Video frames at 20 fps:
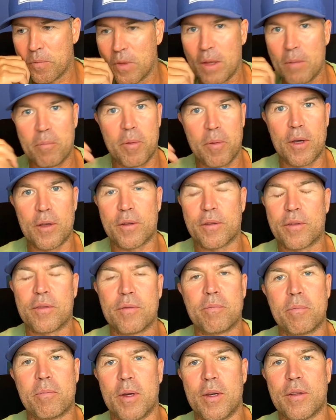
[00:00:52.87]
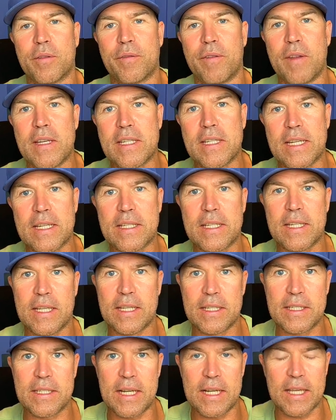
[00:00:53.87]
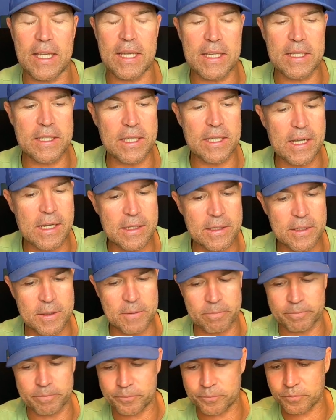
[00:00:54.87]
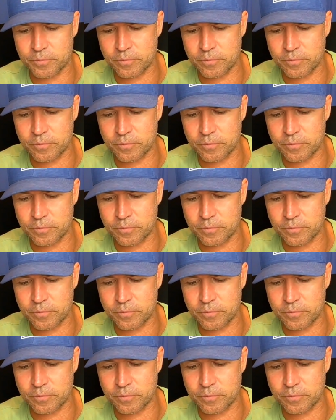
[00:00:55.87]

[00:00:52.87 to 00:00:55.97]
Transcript: both both fantastic attacking sides.